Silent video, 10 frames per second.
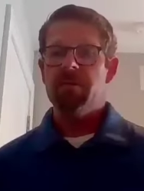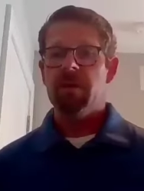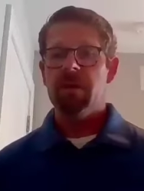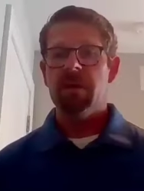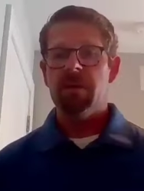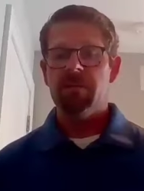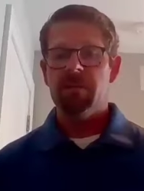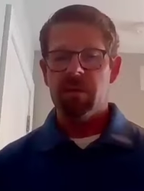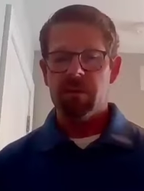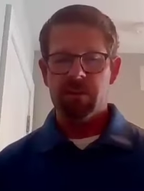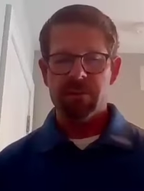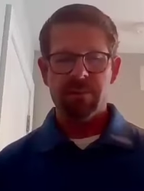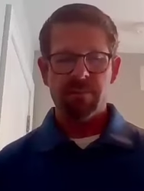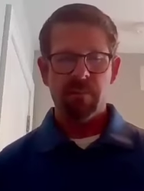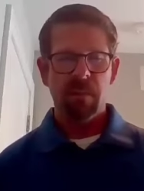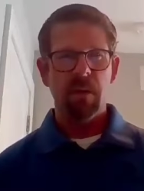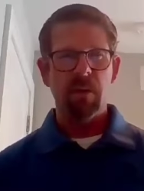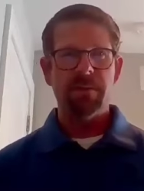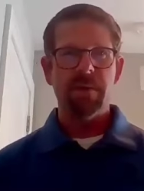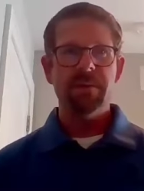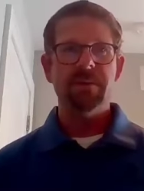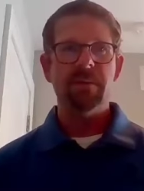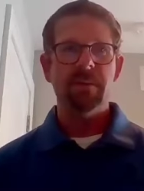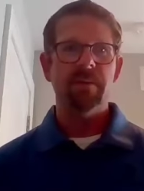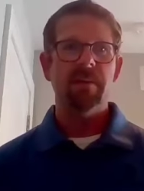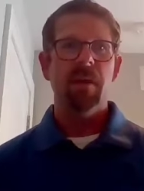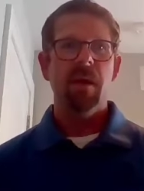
think very helpful. It was, it was nice to,